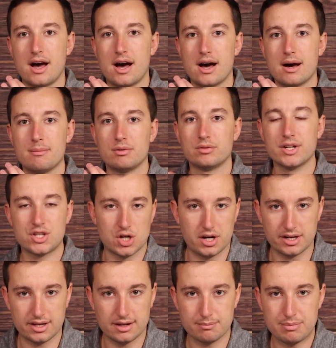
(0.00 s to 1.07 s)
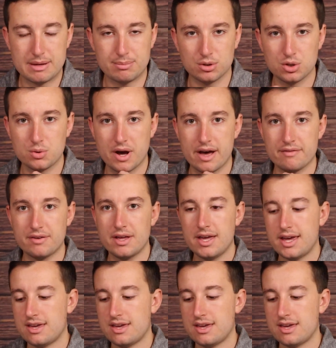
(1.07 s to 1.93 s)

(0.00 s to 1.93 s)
retargeting people who have